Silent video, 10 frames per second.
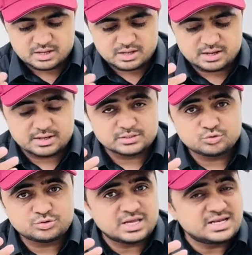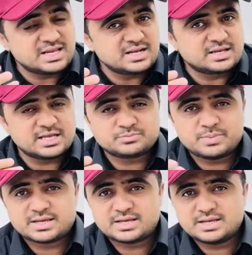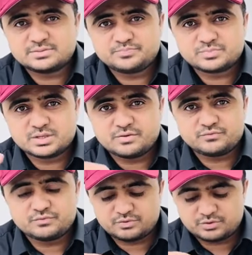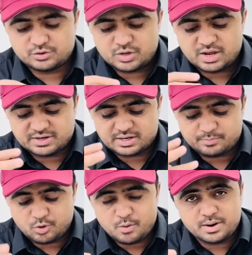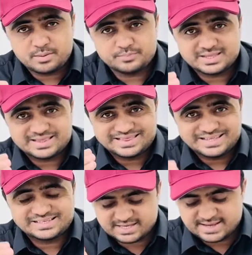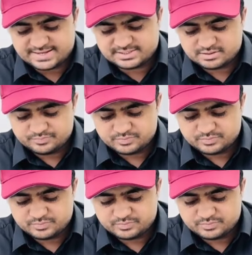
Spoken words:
So they deal case by case. If you're having a problem in this case,